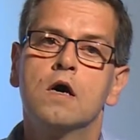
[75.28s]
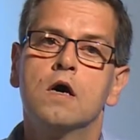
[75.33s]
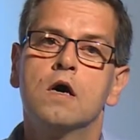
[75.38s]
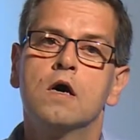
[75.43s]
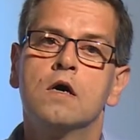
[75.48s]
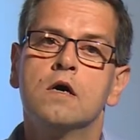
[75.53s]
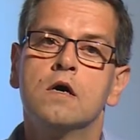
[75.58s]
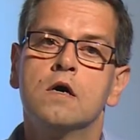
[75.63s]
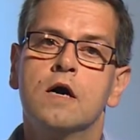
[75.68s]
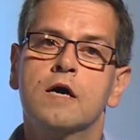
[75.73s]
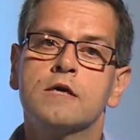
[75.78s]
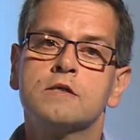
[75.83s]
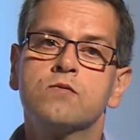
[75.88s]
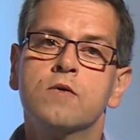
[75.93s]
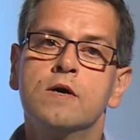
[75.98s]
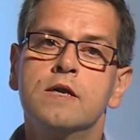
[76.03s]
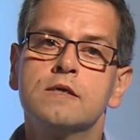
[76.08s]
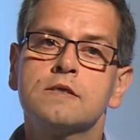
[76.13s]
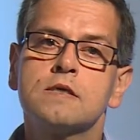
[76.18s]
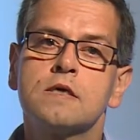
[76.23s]
As
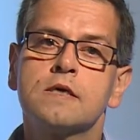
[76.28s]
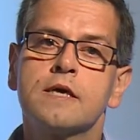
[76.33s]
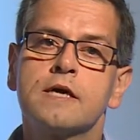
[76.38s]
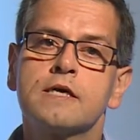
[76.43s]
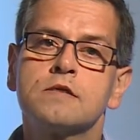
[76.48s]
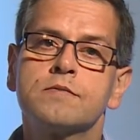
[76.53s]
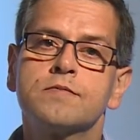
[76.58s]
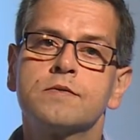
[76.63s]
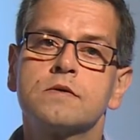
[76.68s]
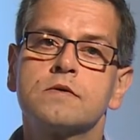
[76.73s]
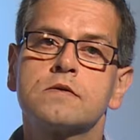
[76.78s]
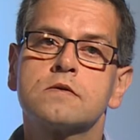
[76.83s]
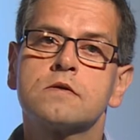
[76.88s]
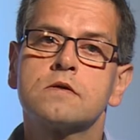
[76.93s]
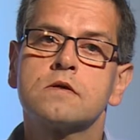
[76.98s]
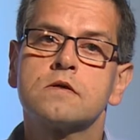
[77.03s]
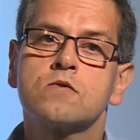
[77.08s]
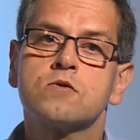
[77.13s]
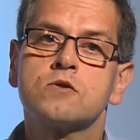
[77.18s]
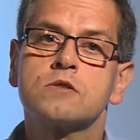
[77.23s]
well as an
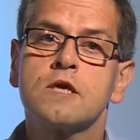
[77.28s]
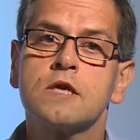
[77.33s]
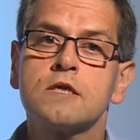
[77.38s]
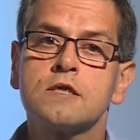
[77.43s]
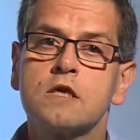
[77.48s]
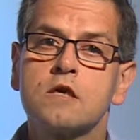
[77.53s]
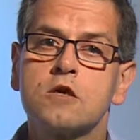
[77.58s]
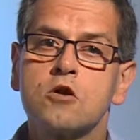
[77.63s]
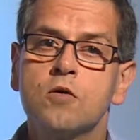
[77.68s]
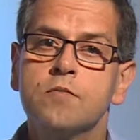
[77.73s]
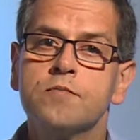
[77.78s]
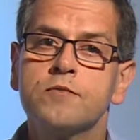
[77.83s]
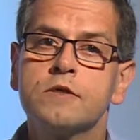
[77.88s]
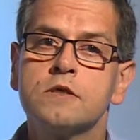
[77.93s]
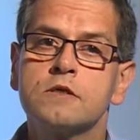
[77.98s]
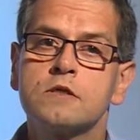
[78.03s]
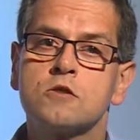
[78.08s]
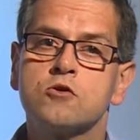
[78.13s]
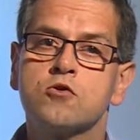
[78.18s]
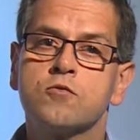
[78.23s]
expert consulting
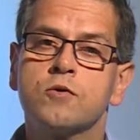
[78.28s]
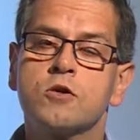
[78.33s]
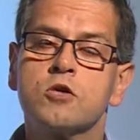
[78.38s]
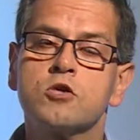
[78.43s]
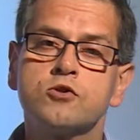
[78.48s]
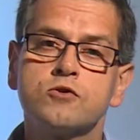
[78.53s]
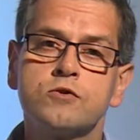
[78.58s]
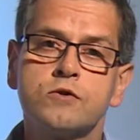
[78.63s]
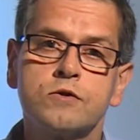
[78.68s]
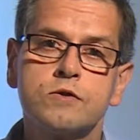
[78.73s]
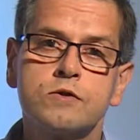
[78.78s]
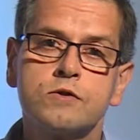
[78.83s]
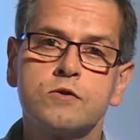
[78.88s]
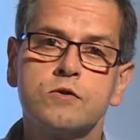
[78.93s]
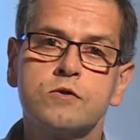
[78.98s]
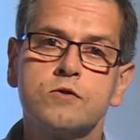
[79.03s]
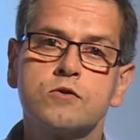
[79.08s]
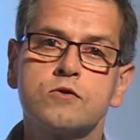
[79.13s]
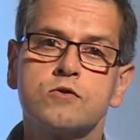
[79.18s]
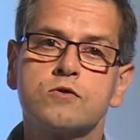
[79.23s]
companies in operational
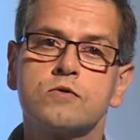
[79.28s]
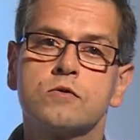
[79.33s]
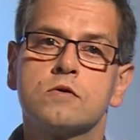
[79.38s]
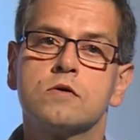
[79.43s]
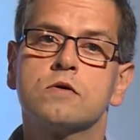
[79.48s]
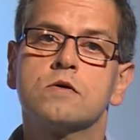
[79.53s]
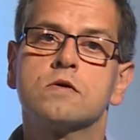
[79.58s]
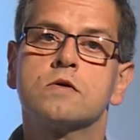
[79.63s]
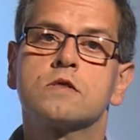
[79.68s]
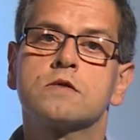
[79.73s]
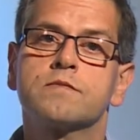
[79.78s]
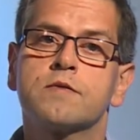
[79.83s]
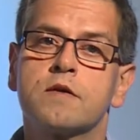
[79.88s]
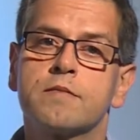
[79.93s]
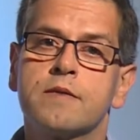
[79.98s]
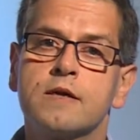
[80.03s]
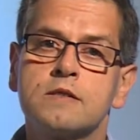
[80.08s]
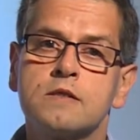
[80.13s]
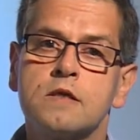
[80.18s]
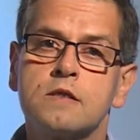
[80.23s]
research,
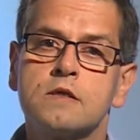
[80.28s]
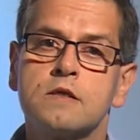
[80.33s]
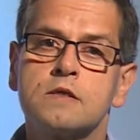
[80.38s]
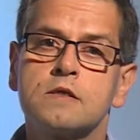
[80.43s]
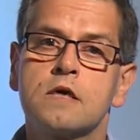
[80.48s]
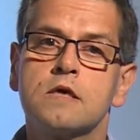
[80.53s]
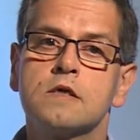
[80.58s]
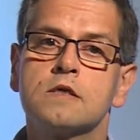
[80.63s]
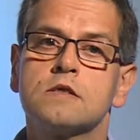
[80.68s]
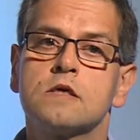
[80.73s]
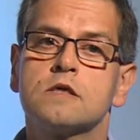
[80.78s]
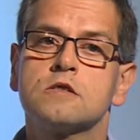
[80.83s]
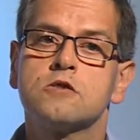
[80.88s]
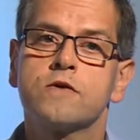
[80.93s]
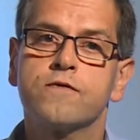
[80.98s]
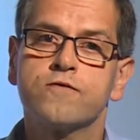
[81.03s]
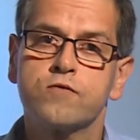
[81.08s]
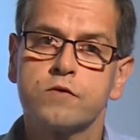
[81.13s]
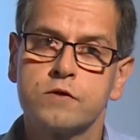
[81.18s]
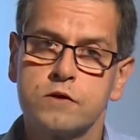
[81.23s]
experimental designs, and
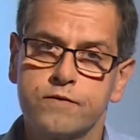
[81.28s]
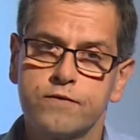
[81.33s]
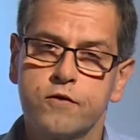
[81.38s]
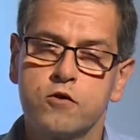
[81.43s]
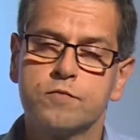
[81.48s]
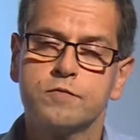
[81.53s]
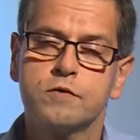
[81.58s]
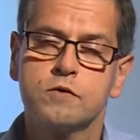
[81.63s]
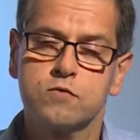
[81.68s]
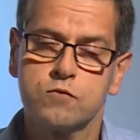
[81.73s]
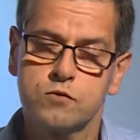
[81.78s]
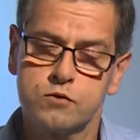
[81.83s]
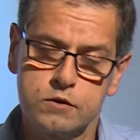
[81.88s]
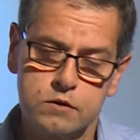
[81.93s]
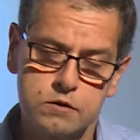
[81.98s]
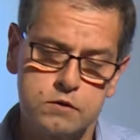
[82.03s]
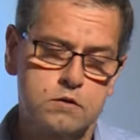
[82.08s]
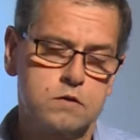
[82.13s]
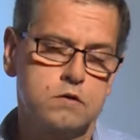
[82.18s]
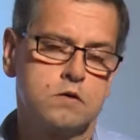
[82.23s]
software development,
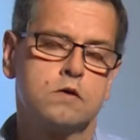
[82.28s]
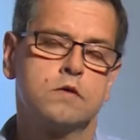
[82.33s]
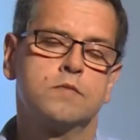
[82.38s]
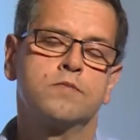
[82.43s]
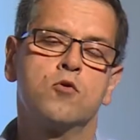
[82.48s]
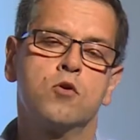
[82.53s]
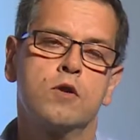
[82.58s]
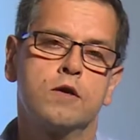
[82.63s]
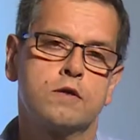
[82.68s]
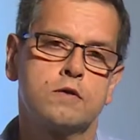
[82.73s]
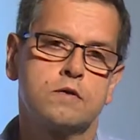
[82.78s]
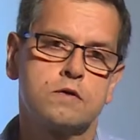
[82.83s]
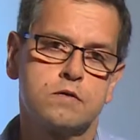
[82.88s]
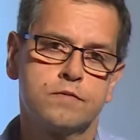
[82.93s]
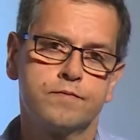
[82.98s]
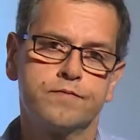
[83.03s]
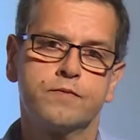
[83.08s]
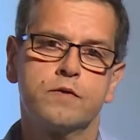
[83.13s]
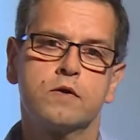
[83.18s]
which is Polaris.